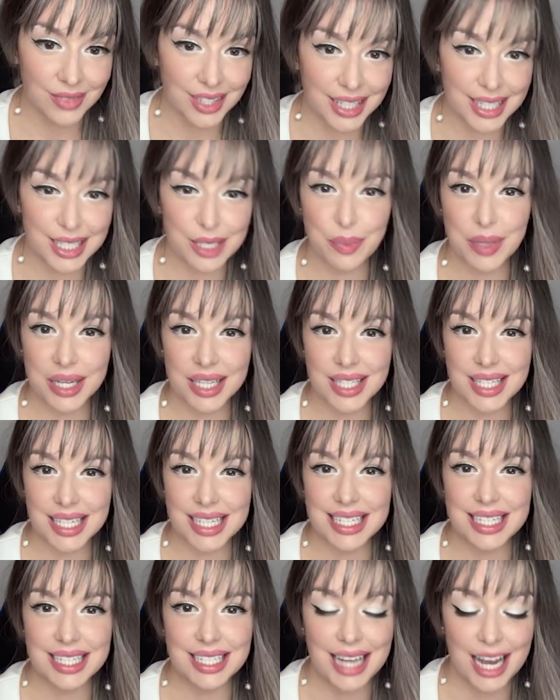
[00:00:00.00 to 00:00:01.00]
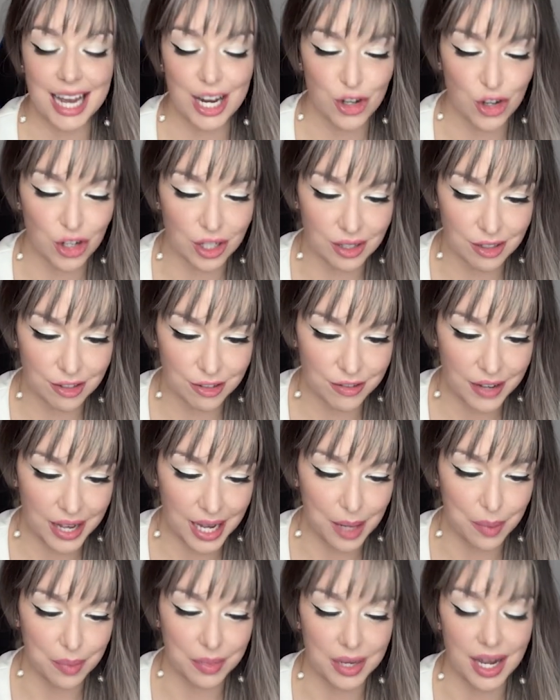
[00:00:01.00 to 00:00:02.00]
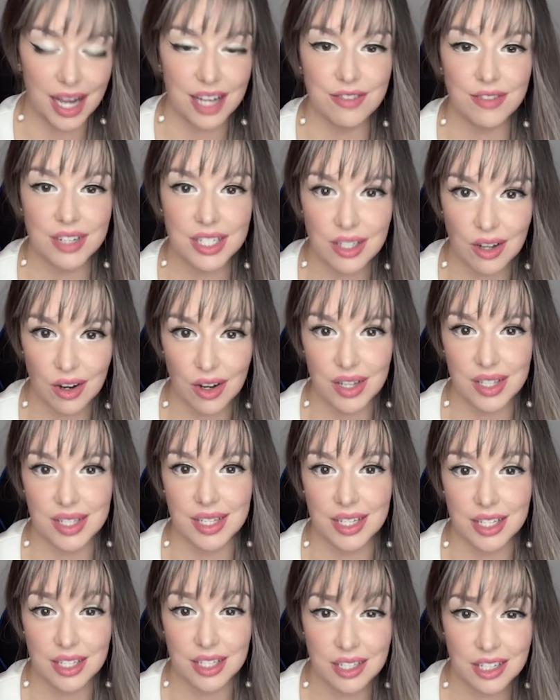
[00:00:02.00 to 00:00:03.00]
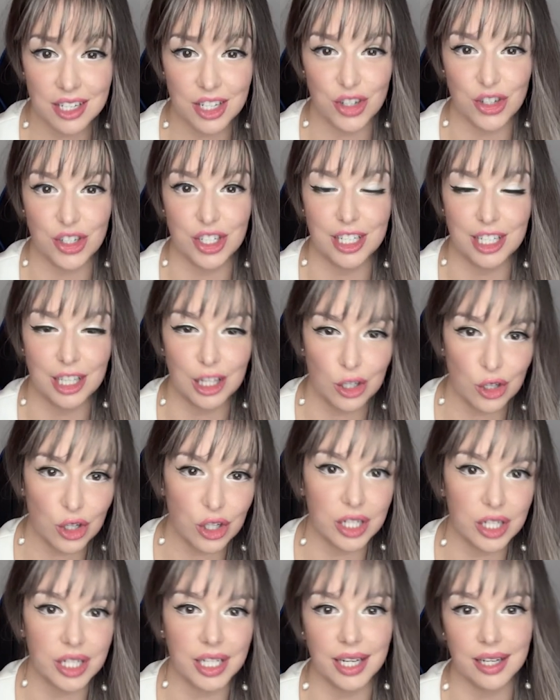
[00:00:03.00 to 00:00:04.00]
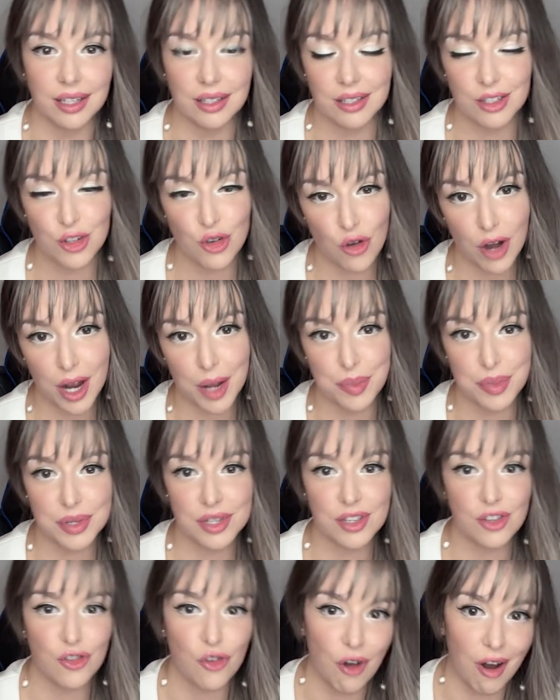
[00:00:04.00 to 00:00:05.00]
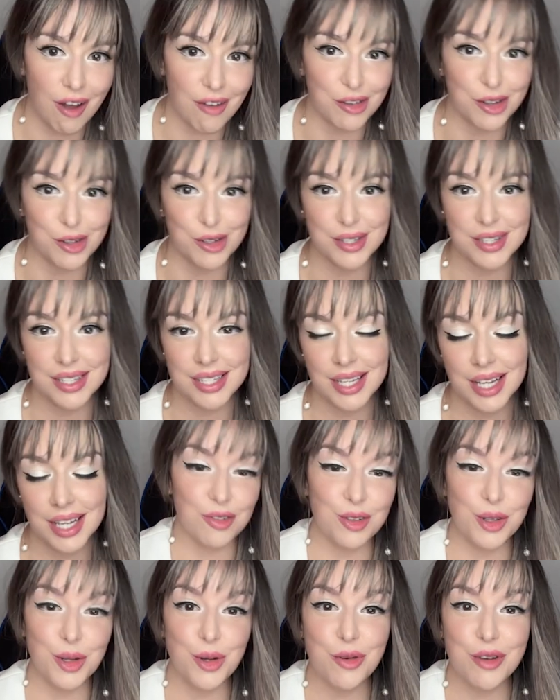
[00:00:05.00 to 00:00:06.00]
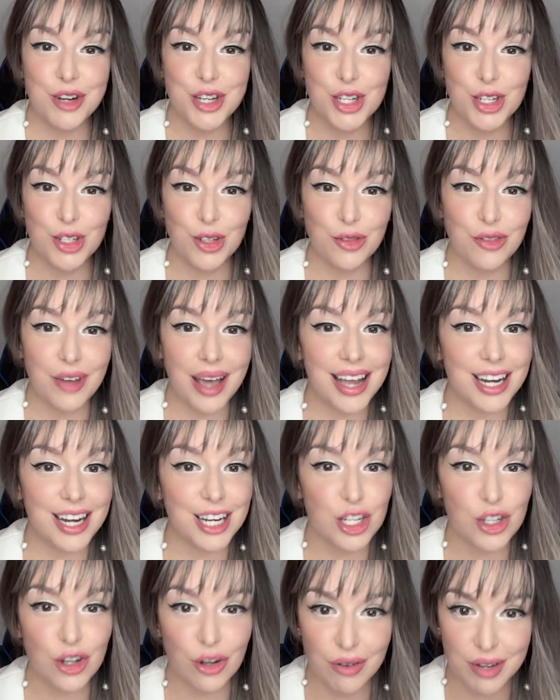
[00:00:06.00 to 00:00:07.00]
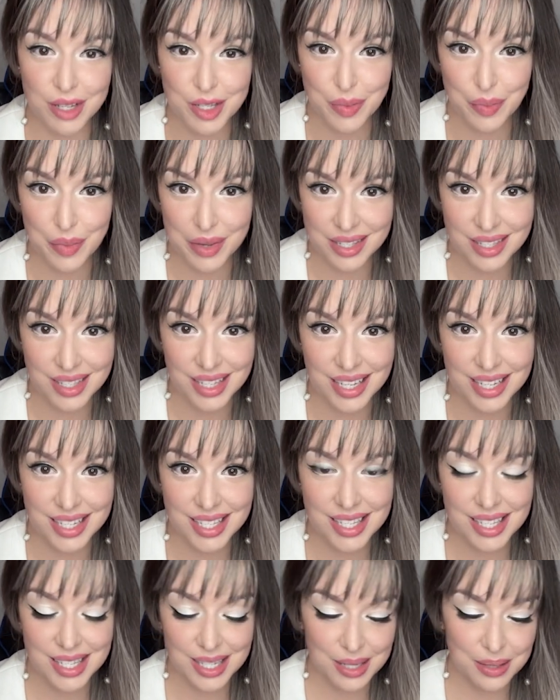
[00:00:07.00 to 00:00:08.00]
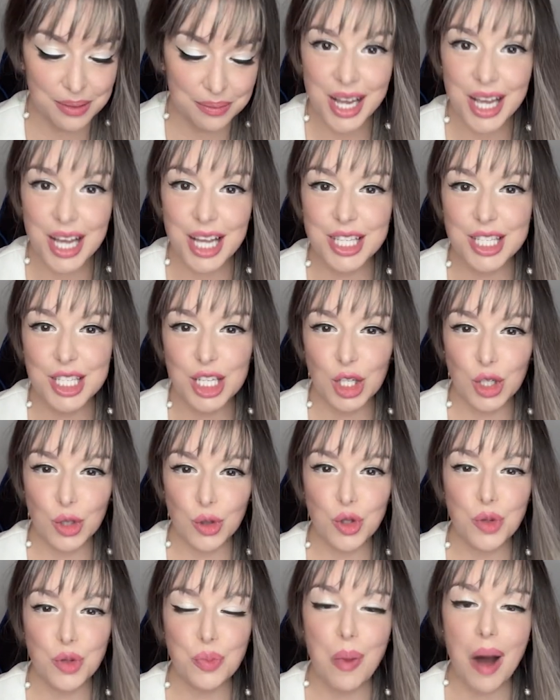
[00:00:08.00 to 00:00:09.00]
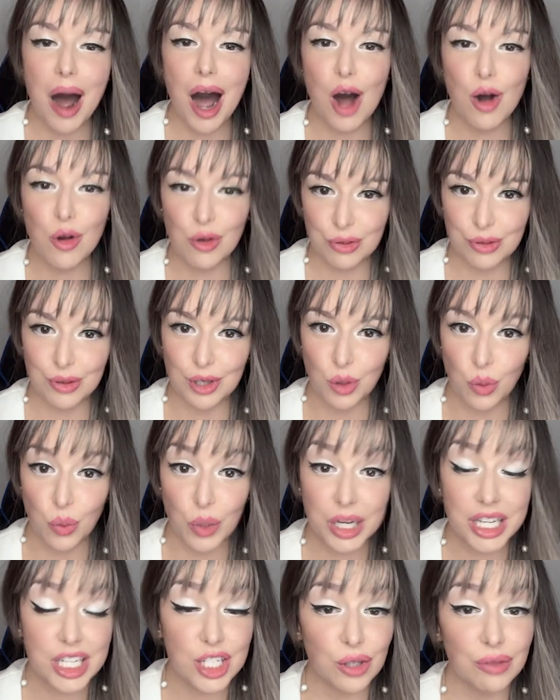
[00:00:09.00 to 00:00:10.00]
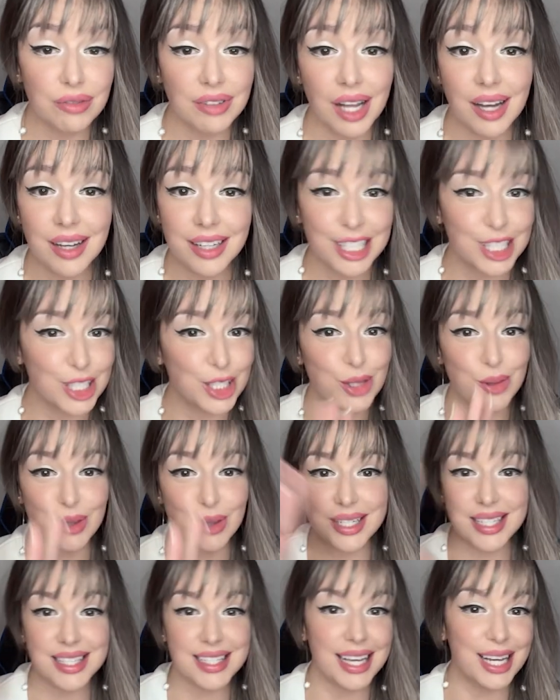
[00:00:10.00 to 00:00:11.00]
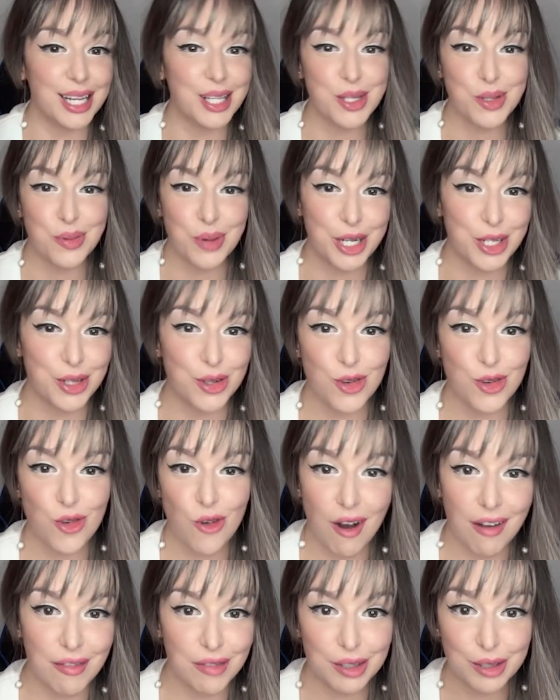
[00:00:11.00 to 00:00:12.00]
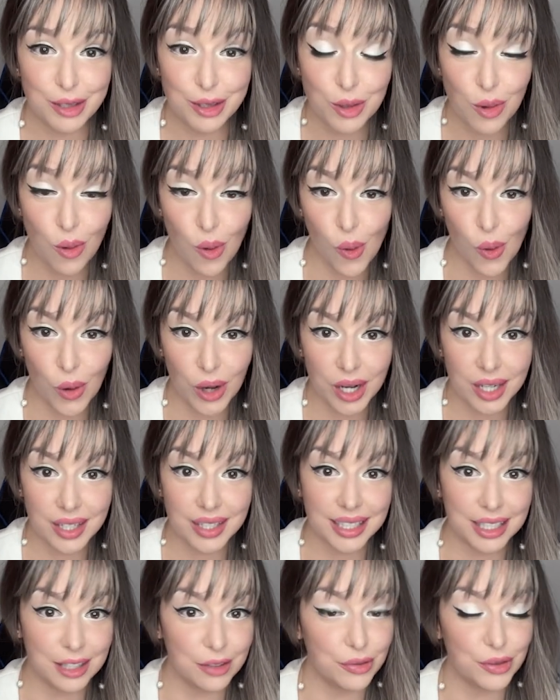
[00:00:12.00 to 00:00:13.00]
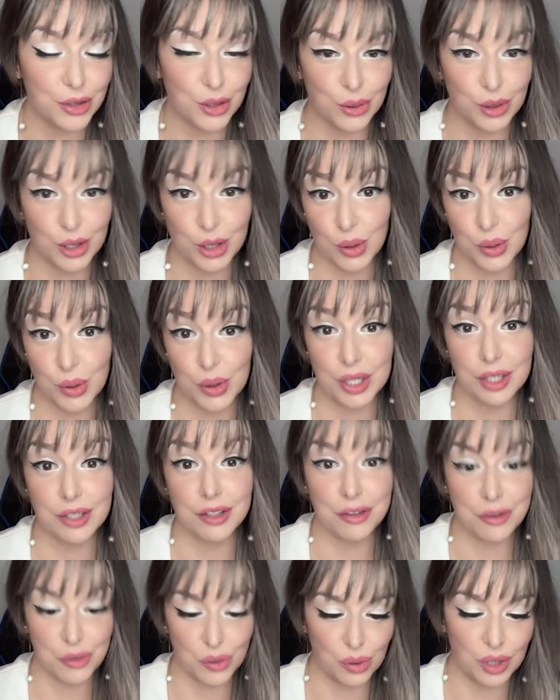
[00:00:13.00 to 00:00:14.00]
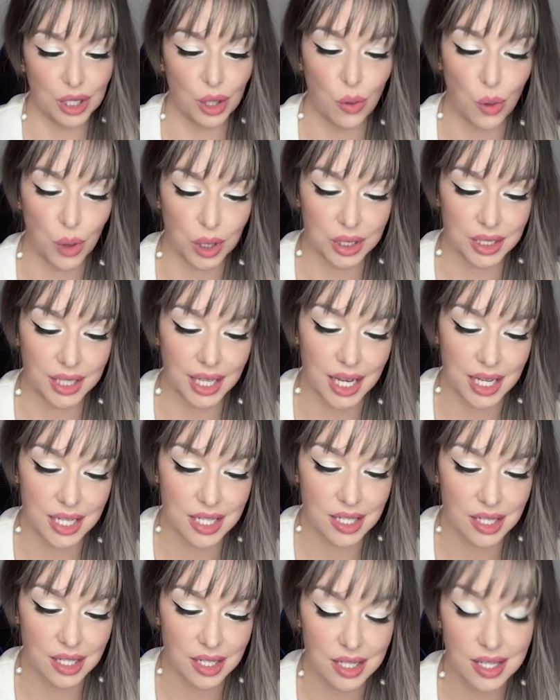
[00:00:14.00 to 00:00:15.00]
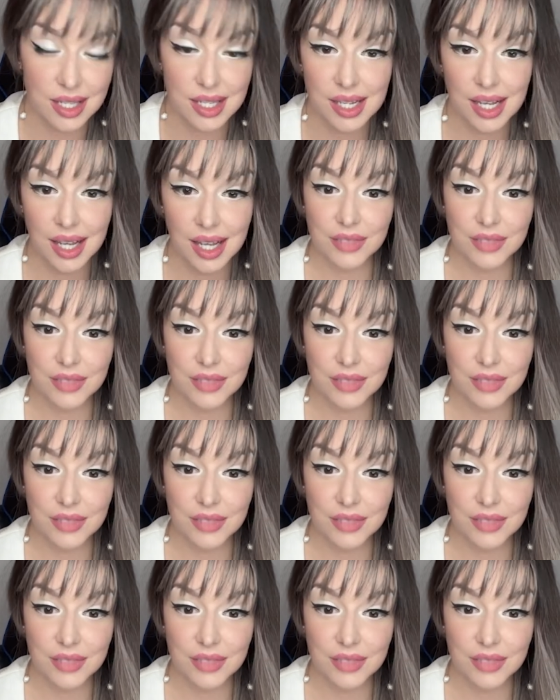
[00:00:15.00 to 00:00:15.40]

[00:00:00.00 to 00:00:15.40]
It means international fame, advertising, teaching, learning, trips, travels, flourishing of any tourism business. It's a good, powerful wind of luck in your sails when you travel or if you are going through the court cases.